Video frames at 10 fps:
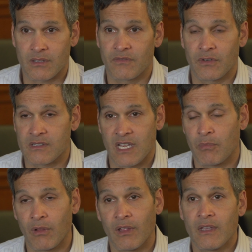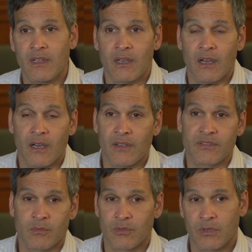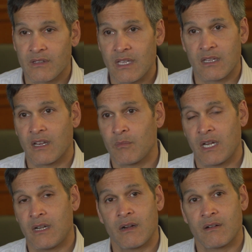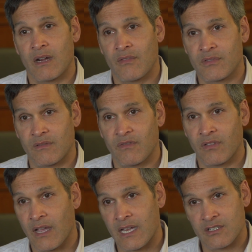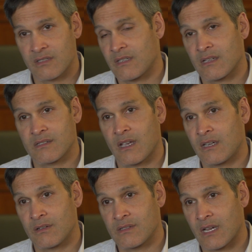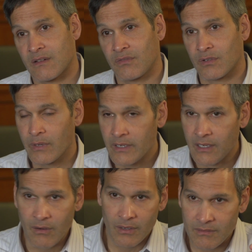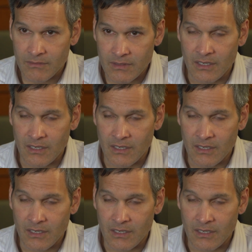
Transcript: So for example, if someone were to take an unmanned aircraft and fly it just outside your second floor window and